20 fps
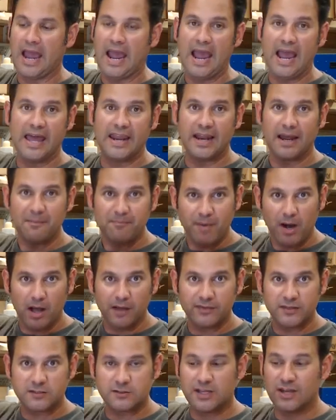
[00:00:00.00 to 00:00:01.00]
And I
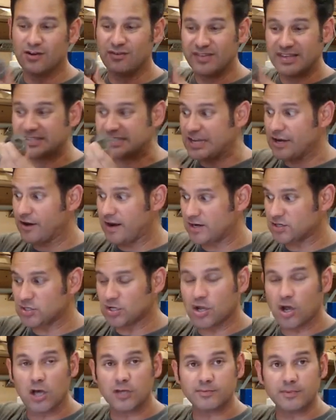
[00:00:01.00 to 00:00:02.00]
bought this gear, and this gear
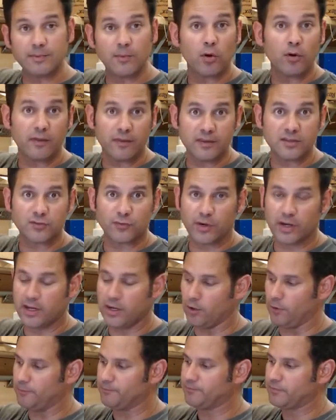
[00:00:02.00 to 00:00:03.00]
actually cost me more than this ring
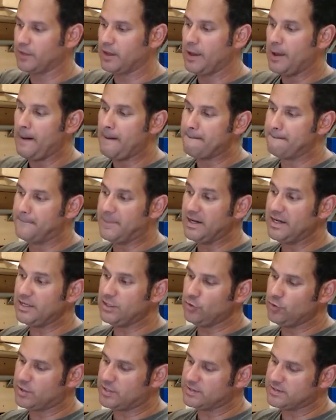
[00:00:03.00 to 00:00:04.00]
gear.
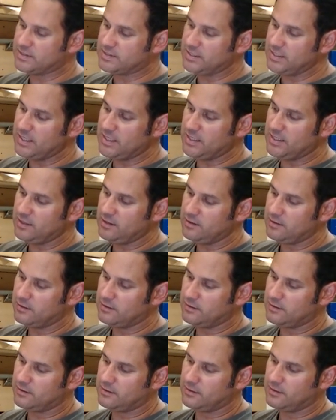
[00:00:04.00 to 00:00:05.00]
But you can see,
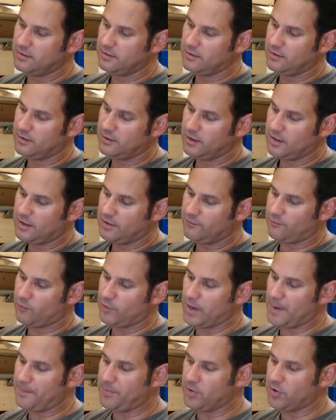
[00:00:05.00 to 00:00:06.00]

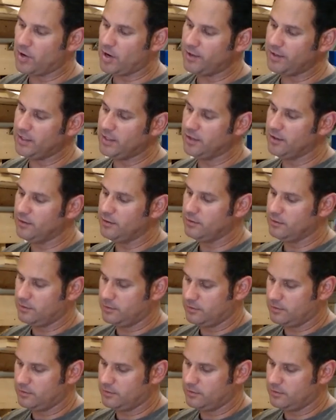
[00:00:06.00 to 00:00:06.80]
when I put it on here,